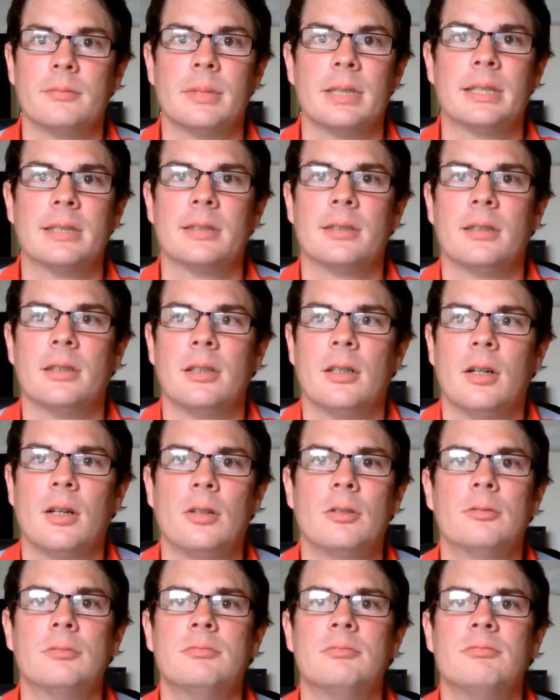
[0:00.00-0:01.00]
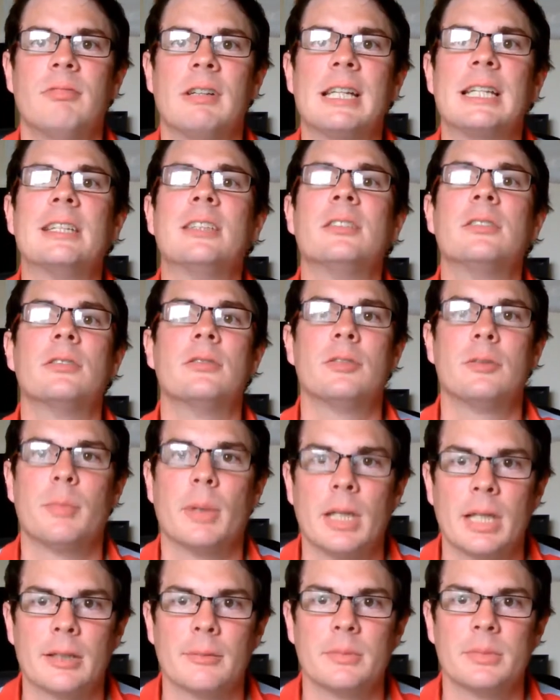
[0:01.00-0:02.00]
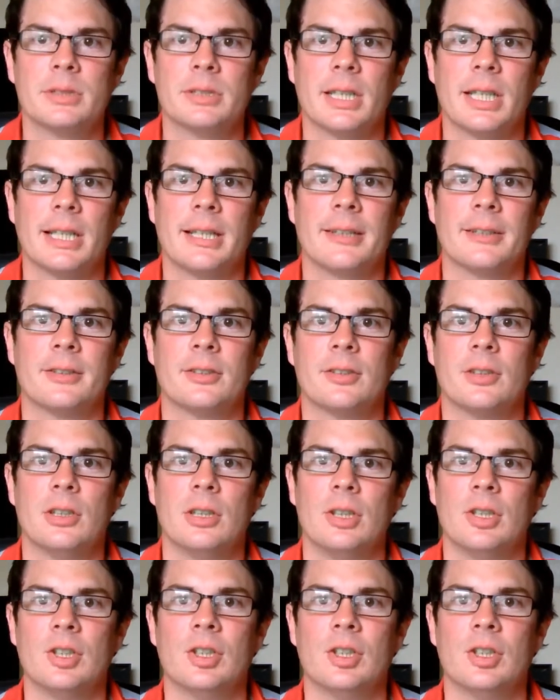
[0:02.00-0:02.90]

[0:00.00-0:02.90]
makes a whole range of spelling mistakes,